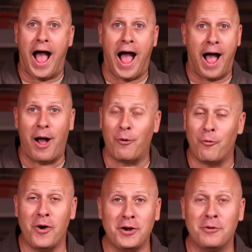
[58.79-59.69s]
I
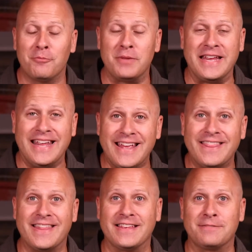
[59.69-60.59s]
want to
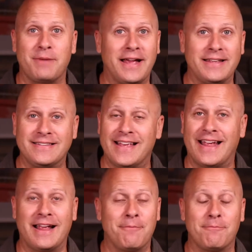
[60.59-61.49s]
begin this by
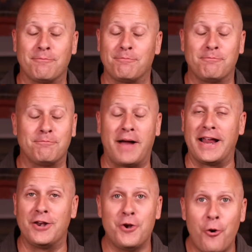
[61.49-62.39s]
saying, by
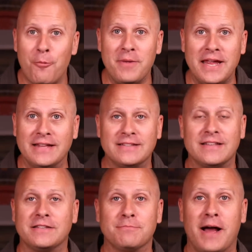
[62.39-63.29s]
no means
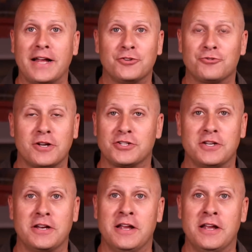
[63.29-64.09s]
is my instruction,